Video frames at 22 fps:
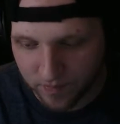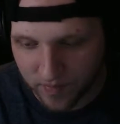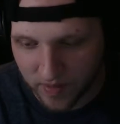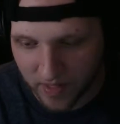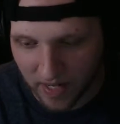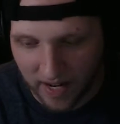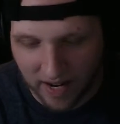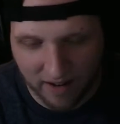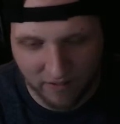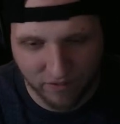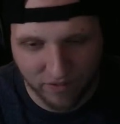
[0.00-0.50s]

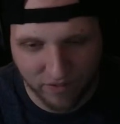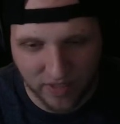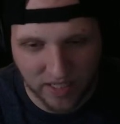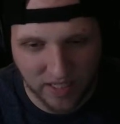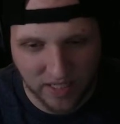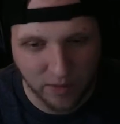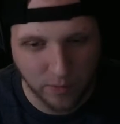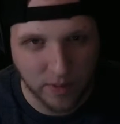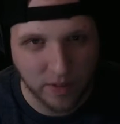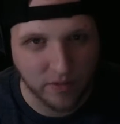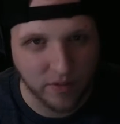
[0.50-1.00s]

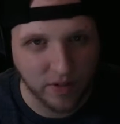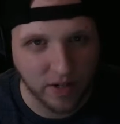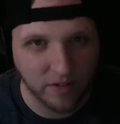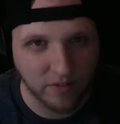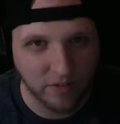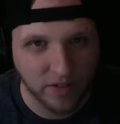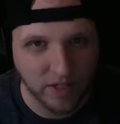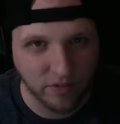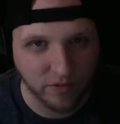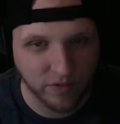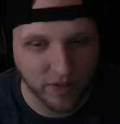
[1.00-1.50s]
FD
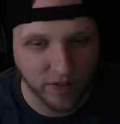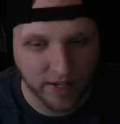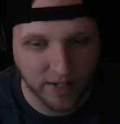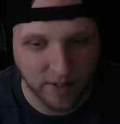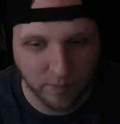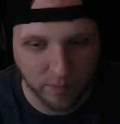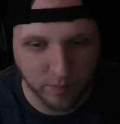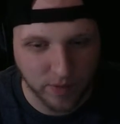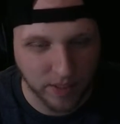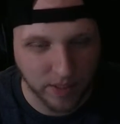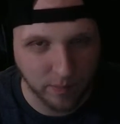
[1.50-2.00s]
Phantom
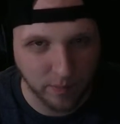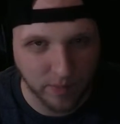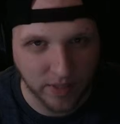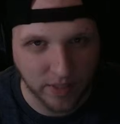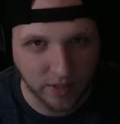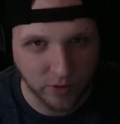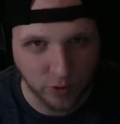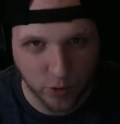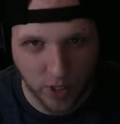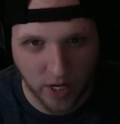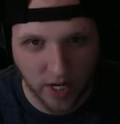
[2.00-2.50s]
something
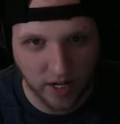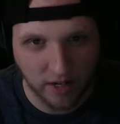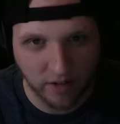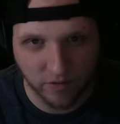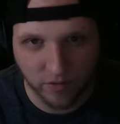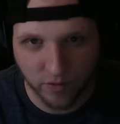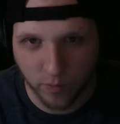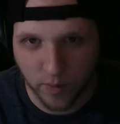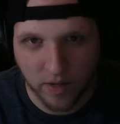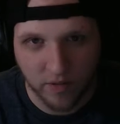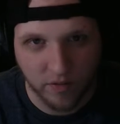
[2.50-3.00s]
drive,
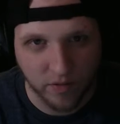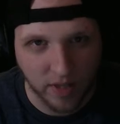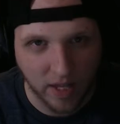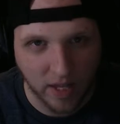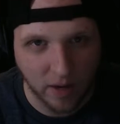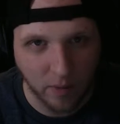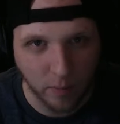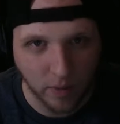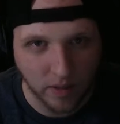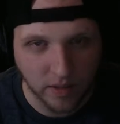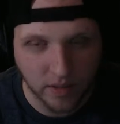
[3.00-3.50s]
whatever that
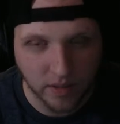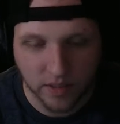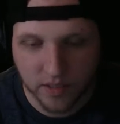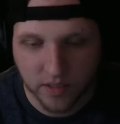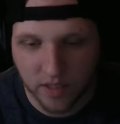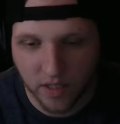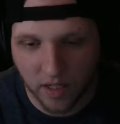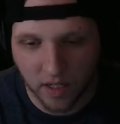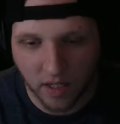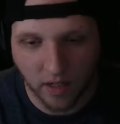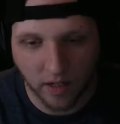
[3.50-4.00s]
was
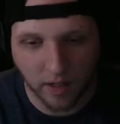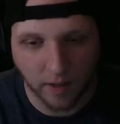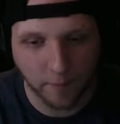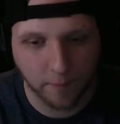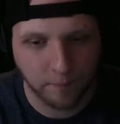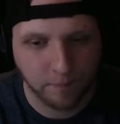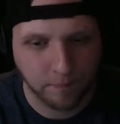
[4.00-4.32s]
an